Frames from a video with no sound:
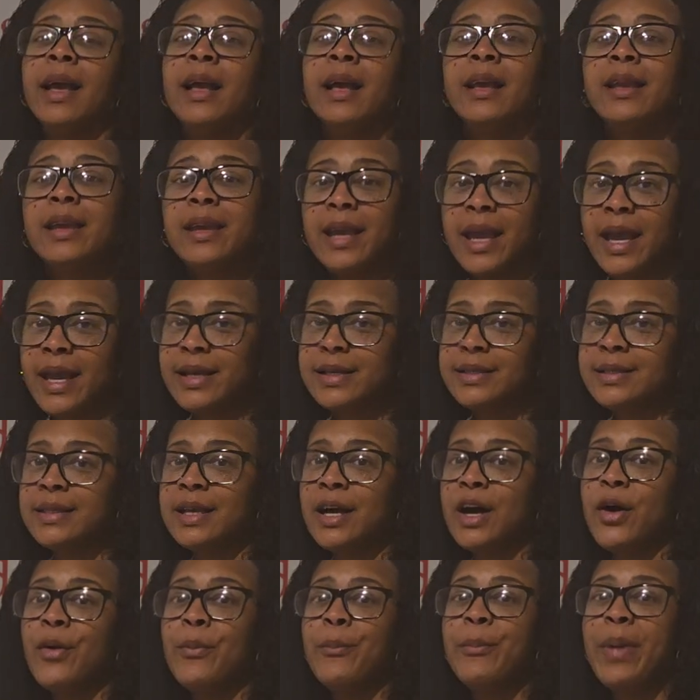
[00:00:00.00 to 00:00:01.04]
Yes,
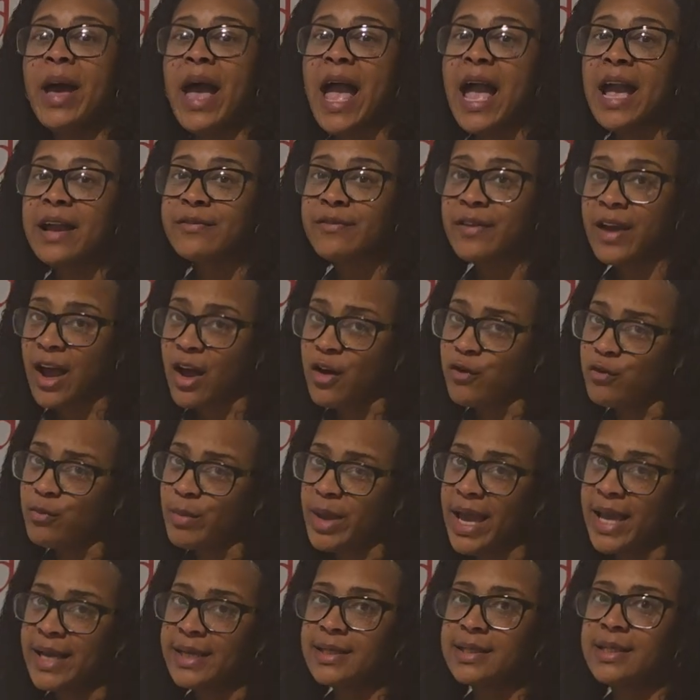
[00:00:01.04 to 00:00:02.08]
a bag valve
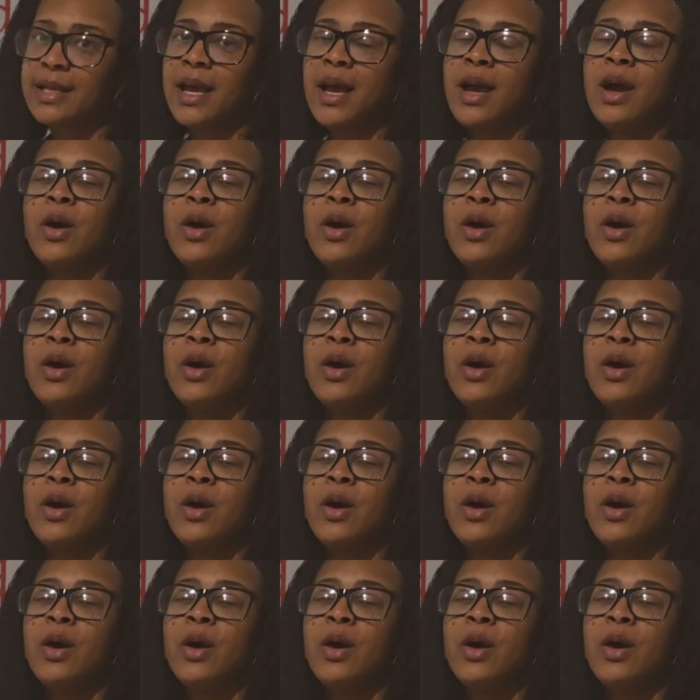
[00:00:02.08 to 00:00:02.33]
mask.